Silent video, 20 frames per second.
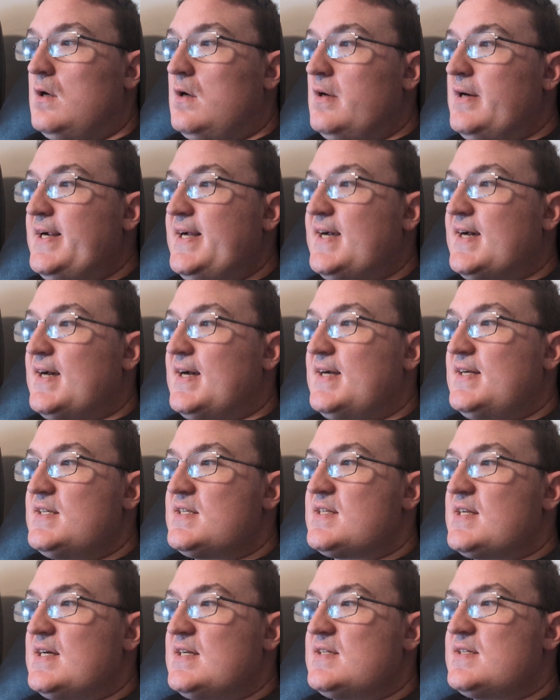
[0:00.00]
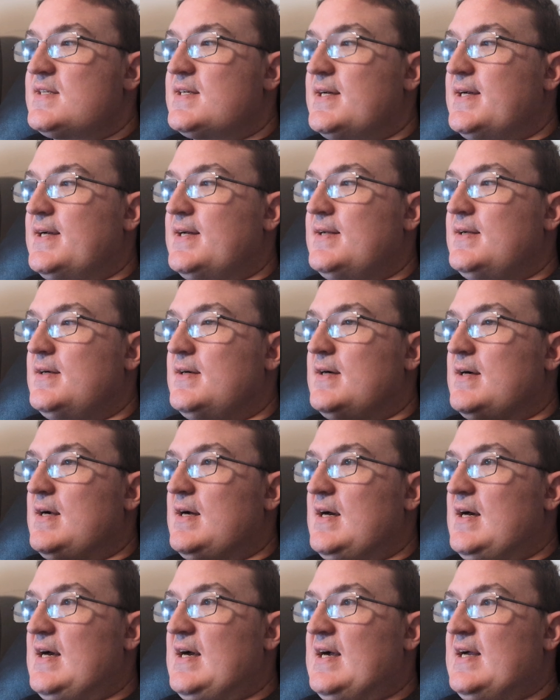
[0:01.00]
All right, guys, that's it.
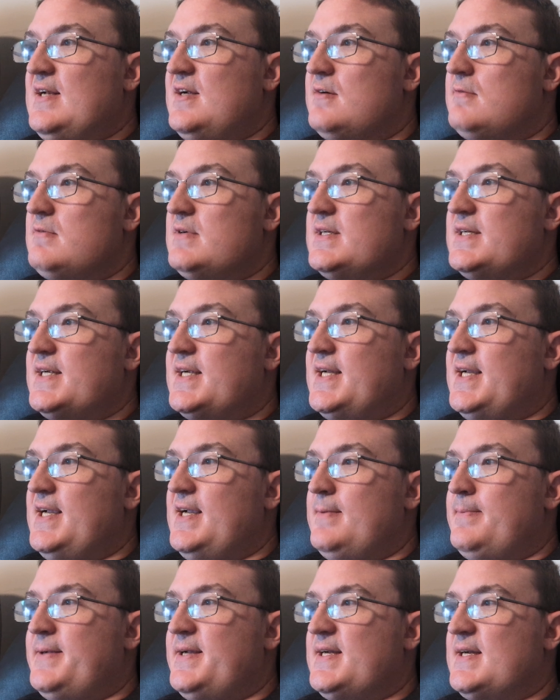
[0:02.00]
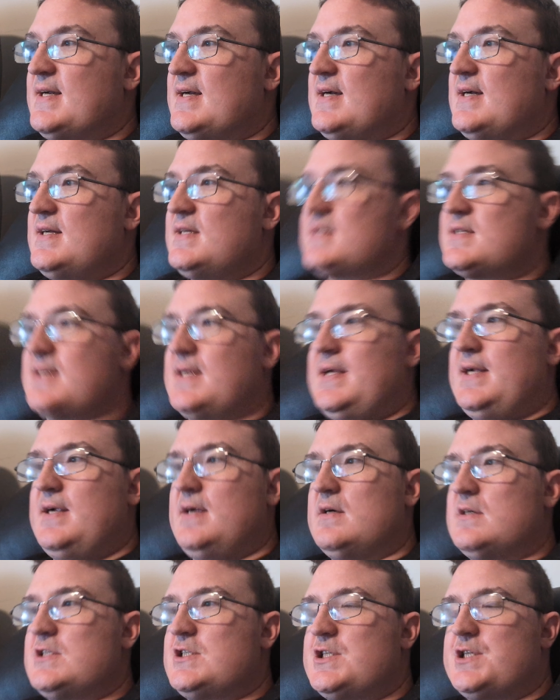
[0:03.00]
I don't want to keep you guys
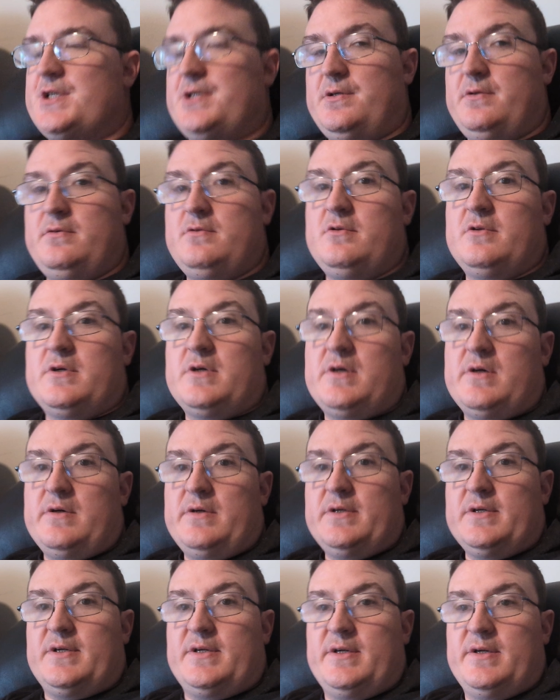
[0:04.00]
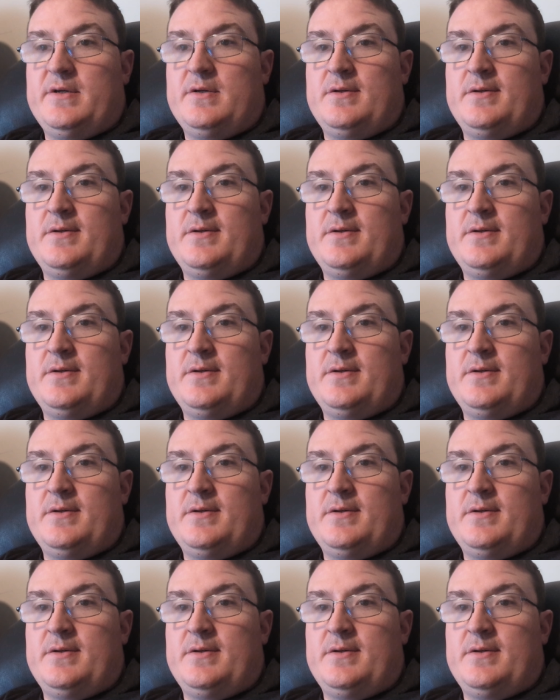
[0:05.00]
here too long.